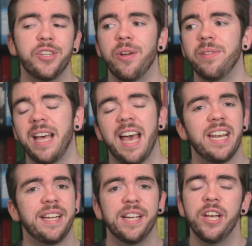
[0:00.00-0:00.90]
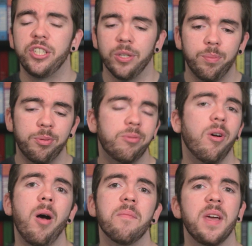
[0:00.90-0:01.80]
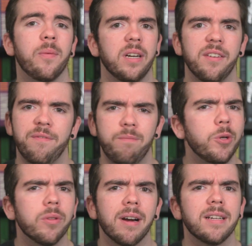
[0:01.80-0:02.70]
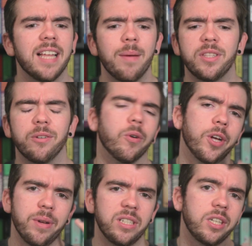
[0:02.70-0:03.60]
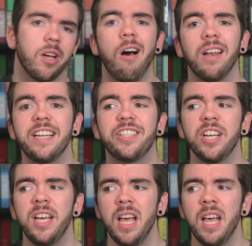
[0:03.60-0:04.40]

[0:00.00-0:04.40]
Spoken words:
You know, they're heading to prom, they want to do their exam, they're all going to college,